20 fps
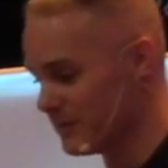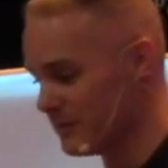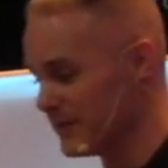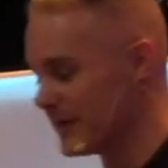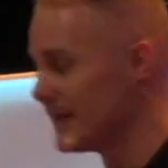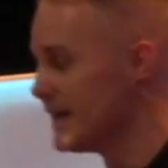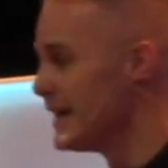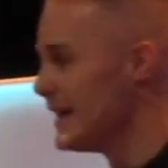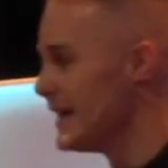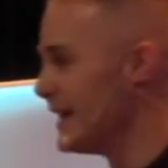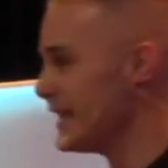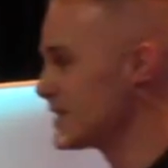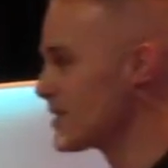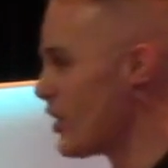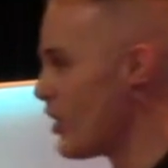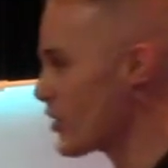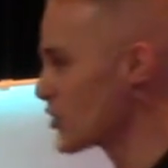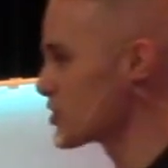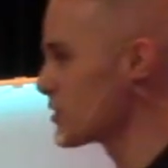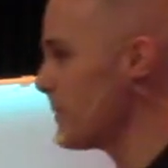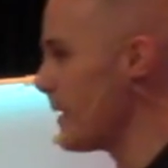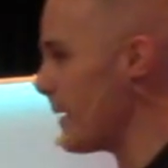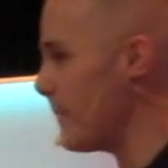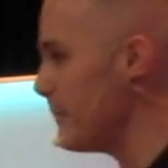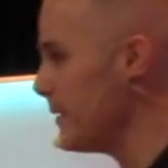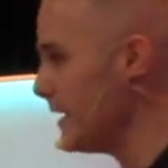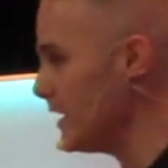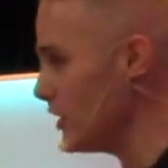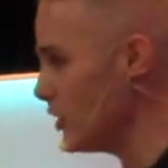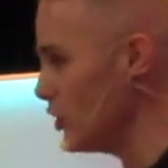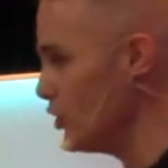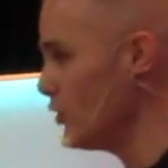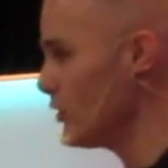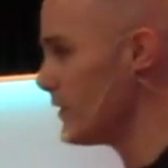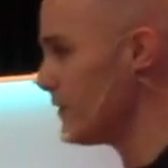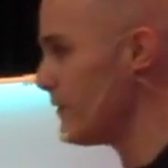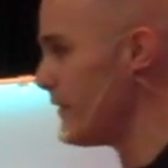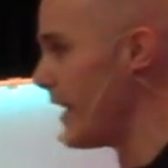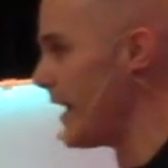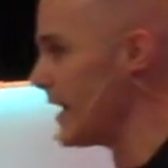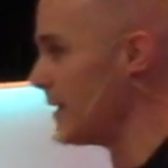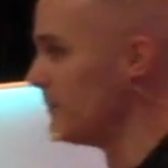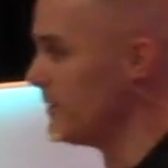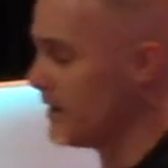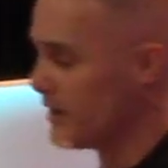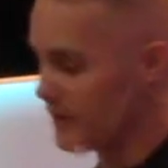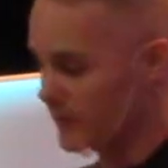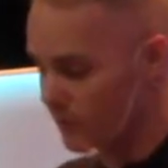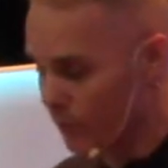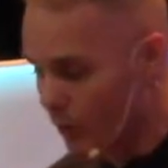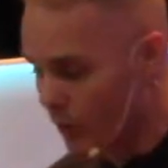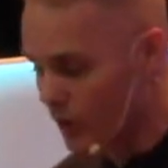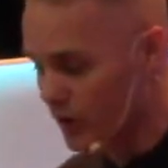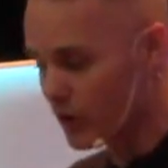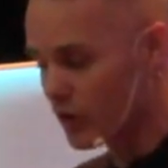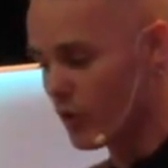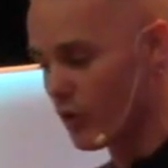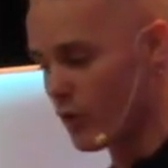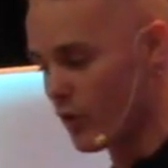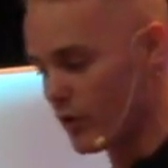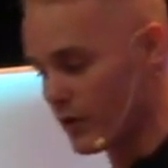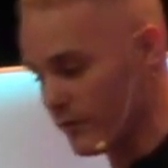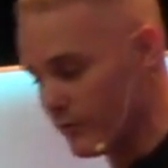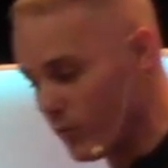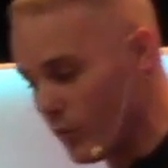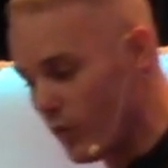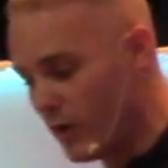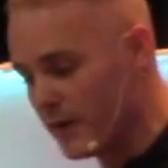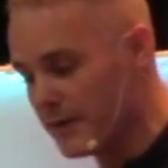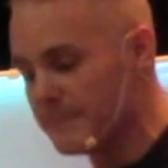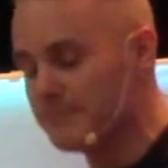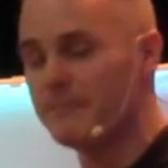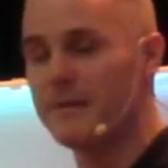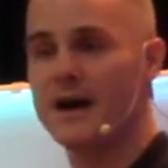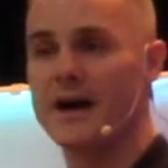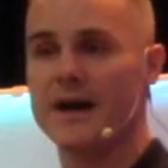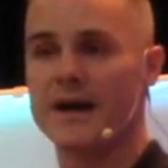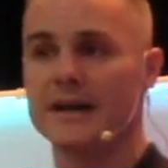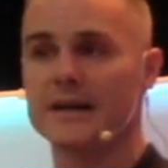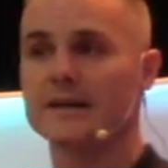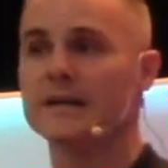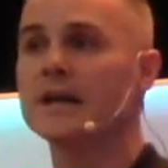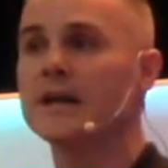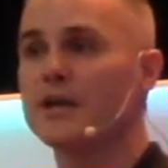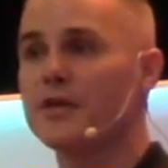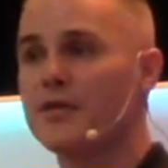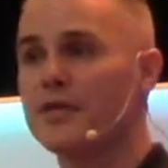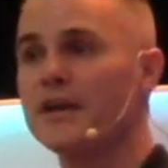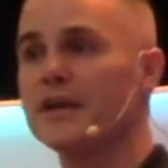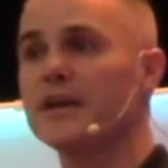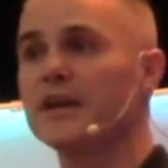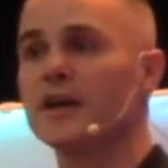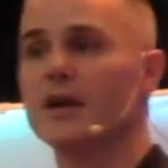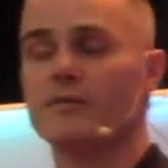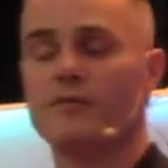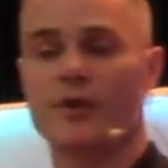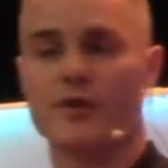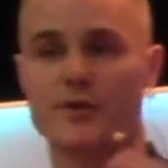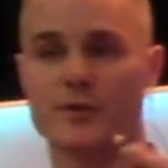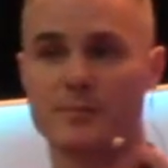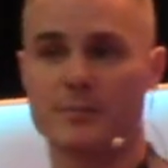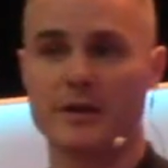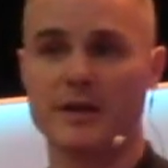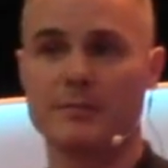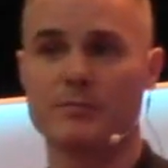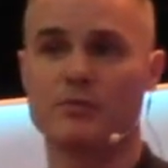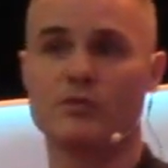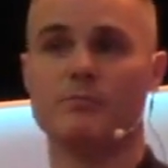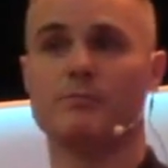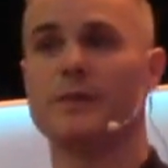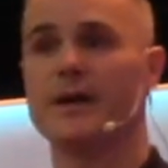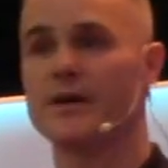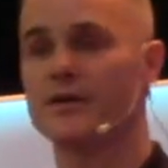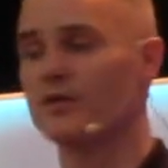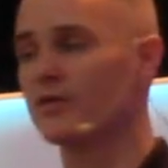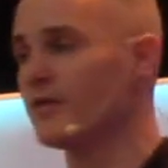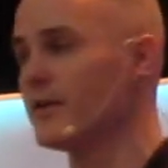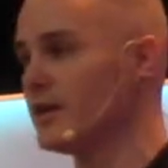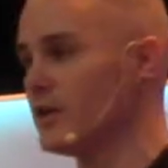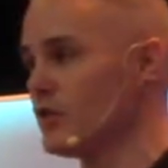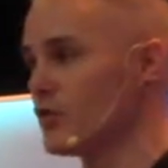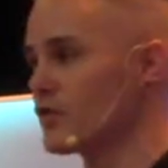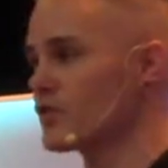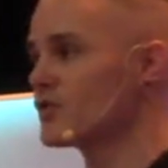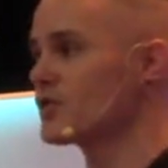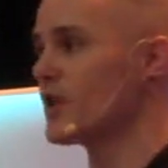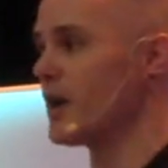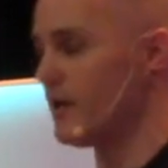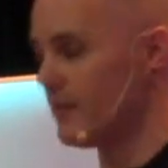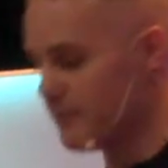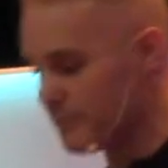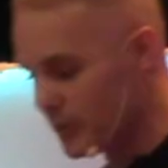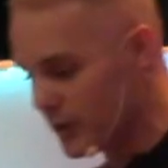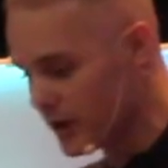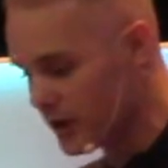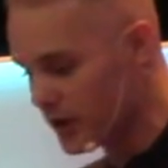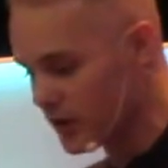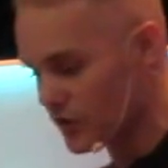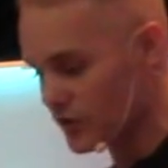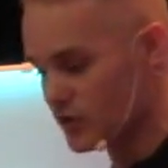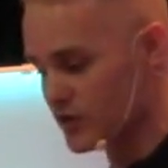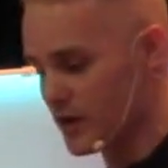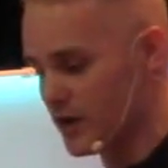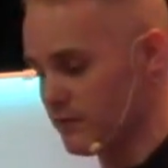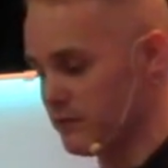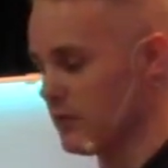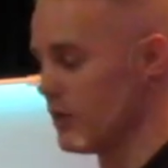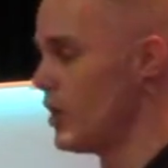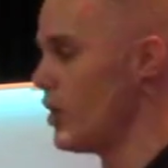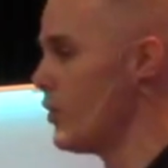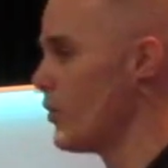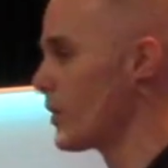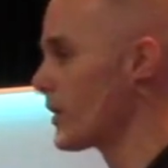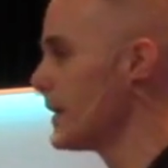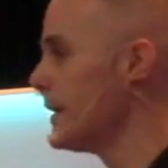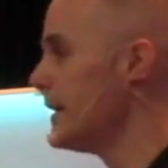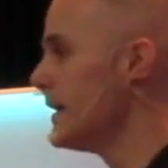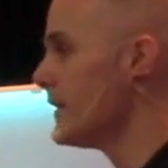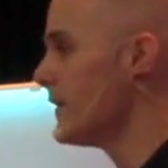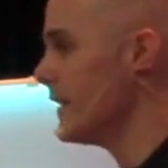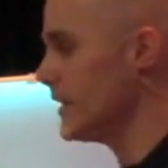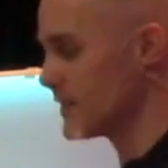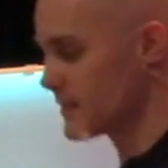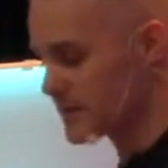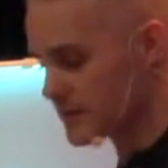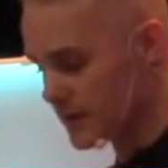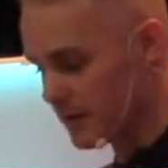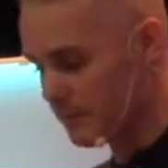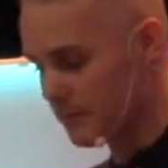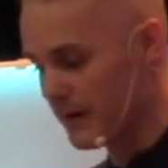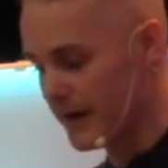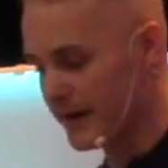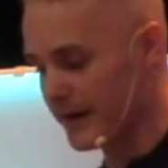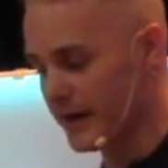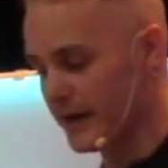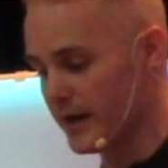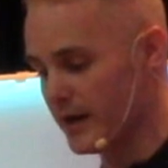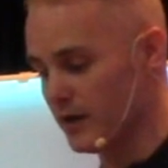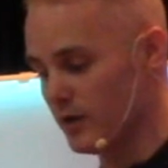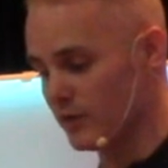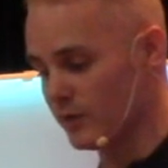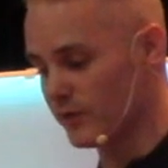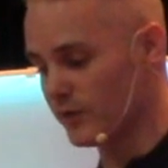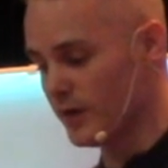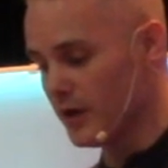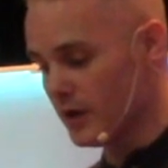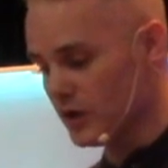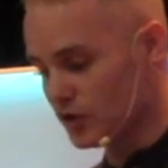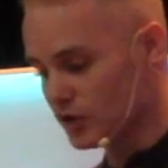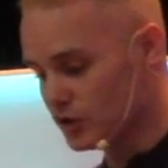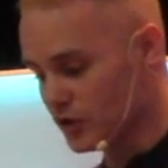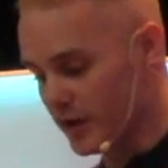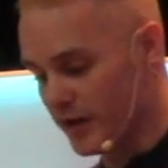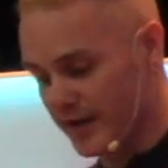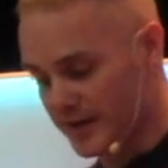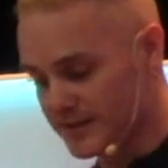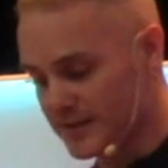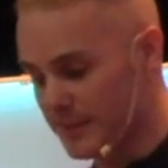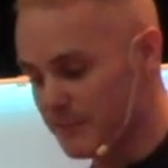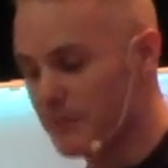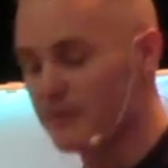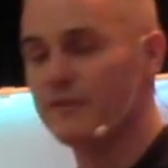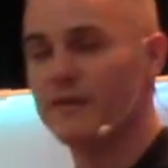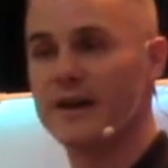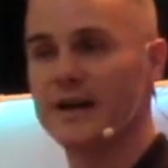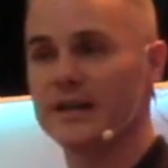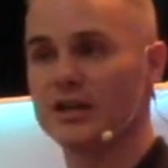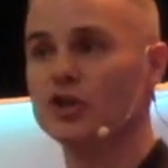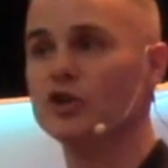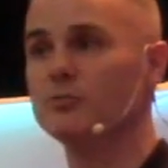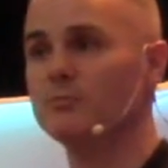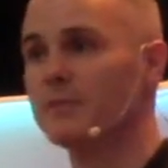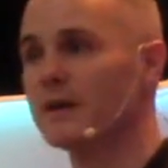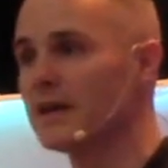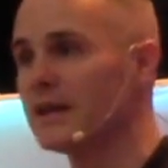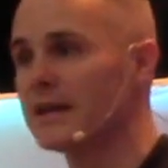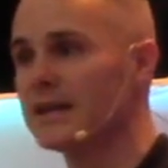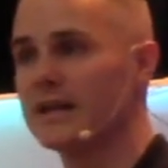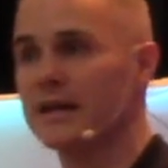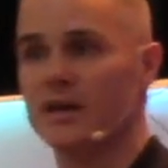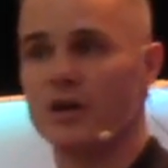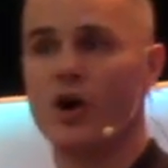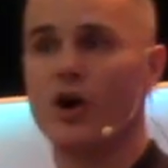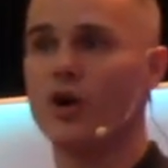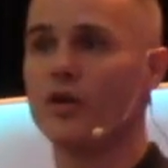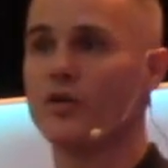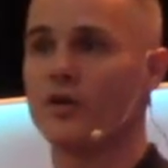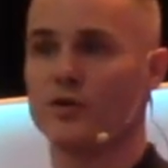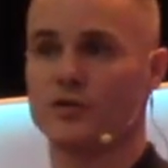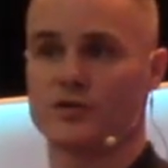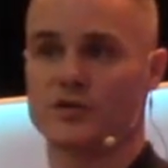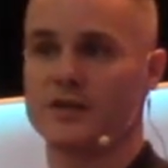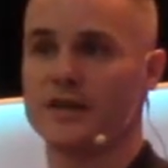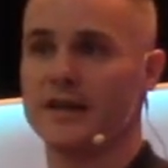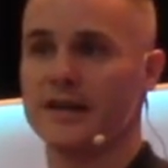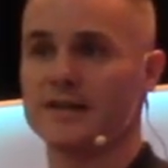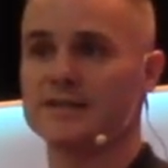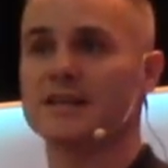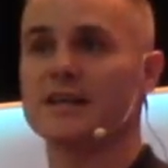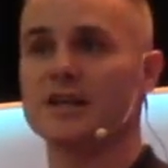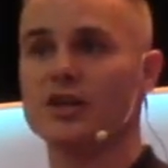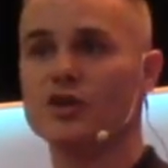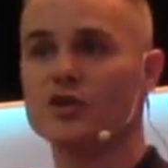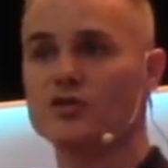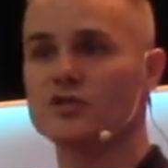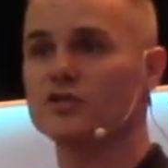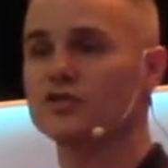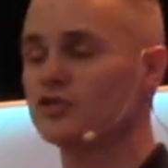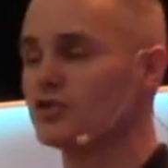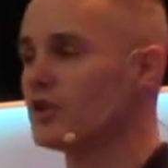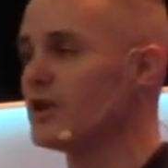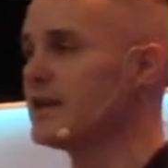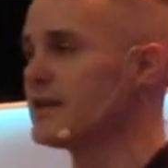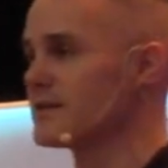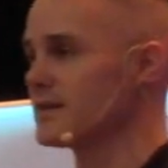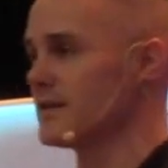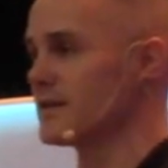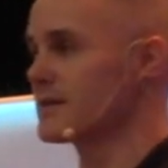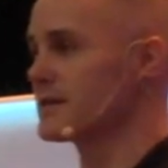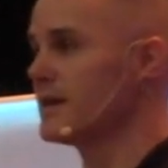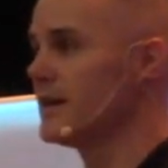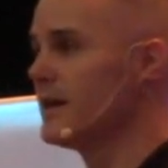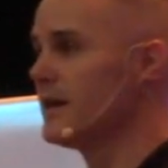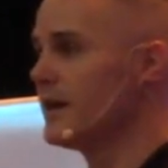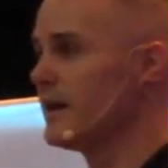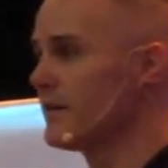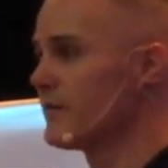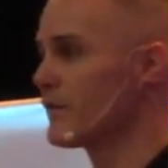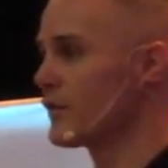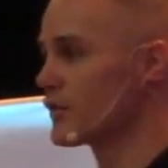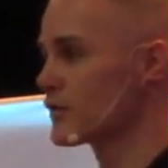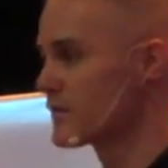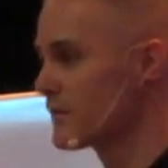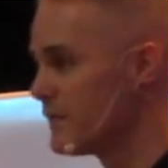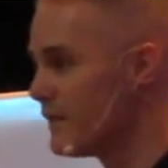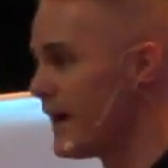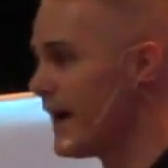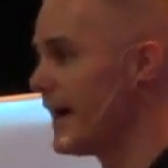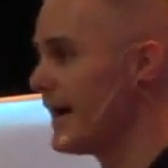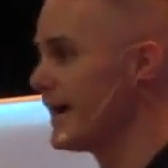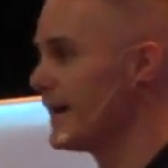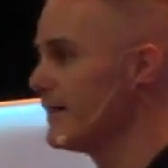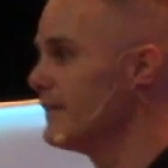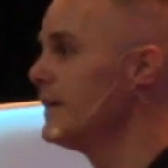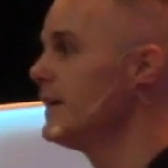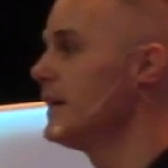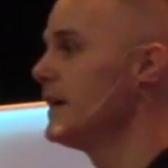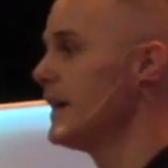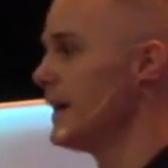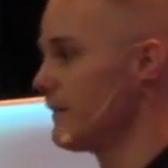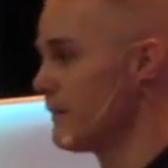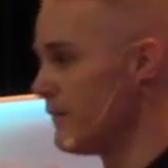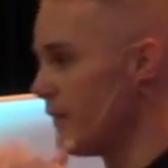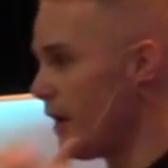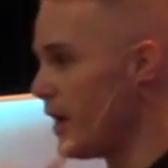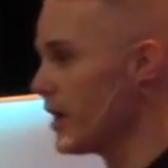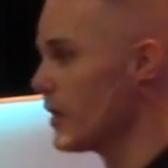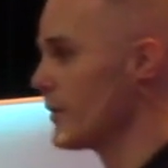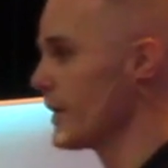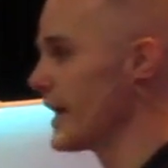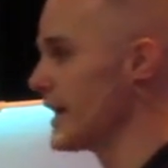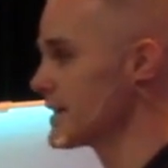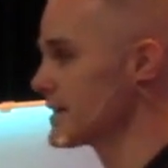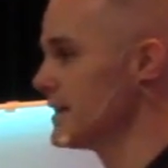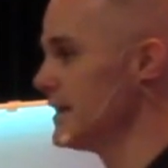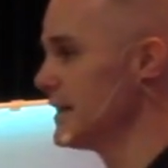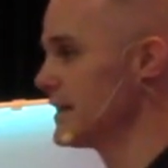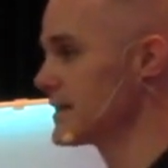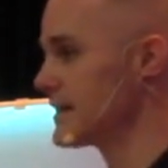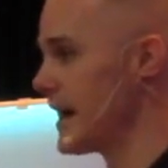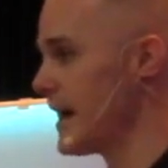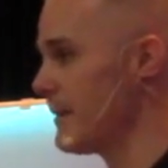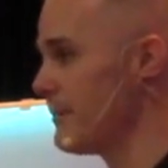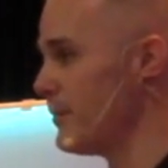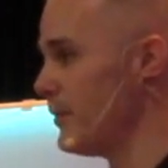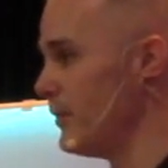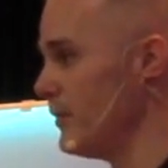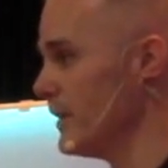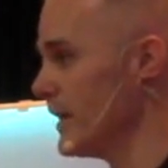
But it talks about being unified, being of one accord, of one mind, thinking of other people better than yourself, putting yourself lower than somebody else, exemplifying humility and all those things. And he uses Jesus in verse 5 and following as the example.